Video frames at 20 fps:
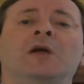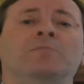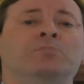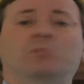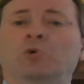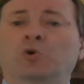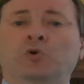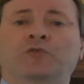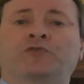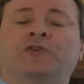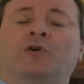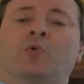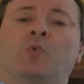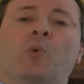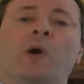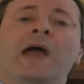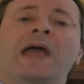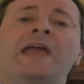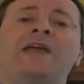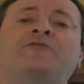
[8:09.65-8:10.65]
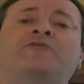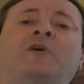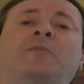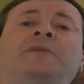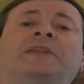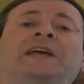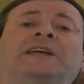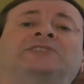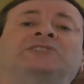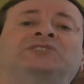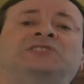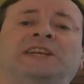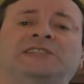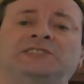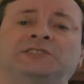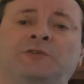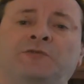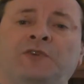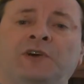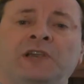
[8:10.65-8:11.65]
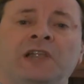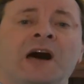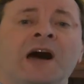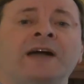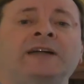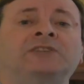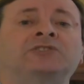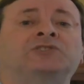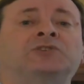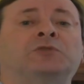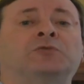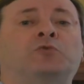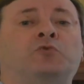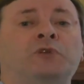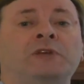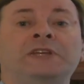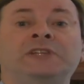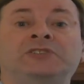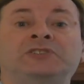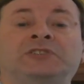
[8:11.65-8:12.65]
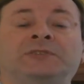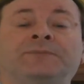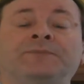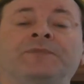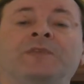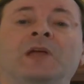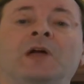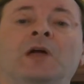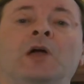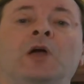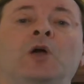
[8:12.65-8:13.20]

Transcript: moved away from an excessive reliance on reason